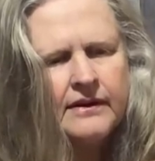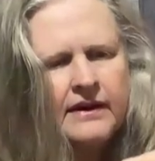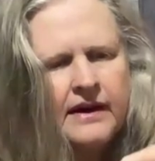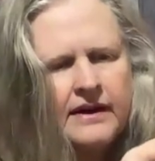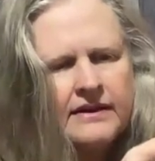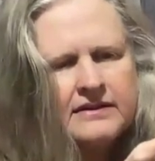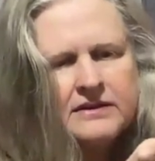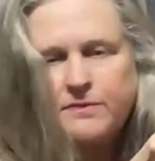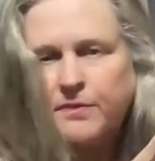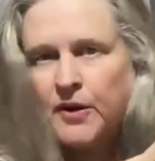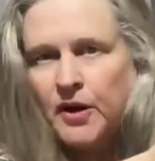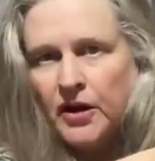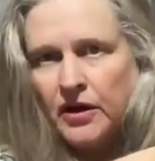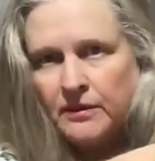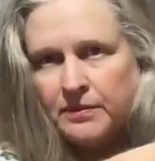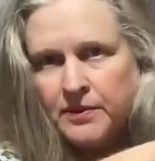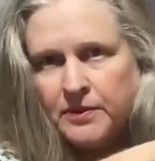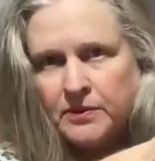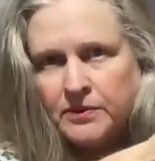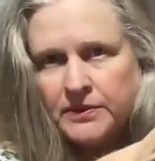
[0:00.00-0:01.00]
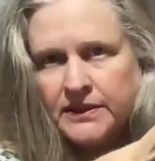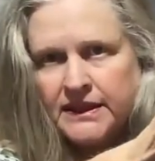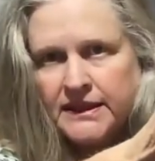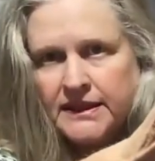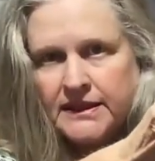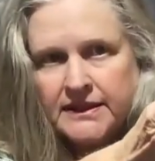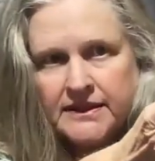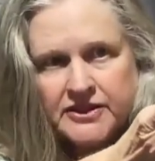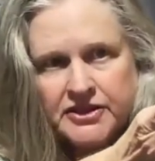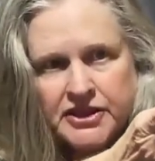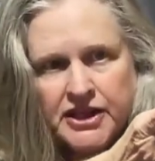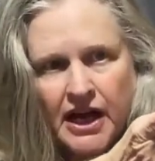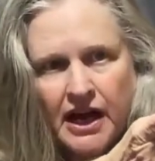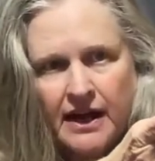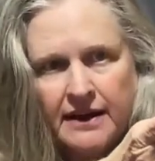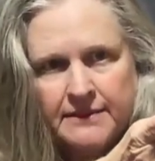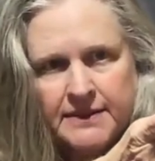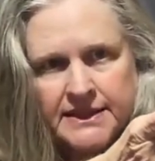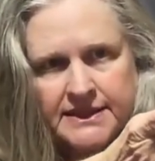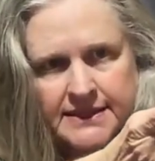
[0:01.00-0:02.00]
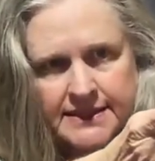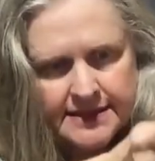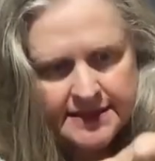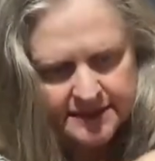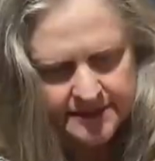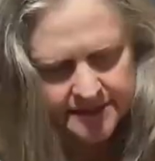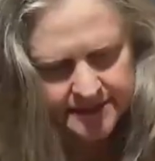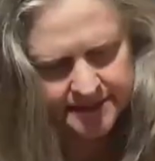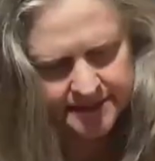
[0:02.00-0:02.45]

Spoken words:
That's purple with little diamonds.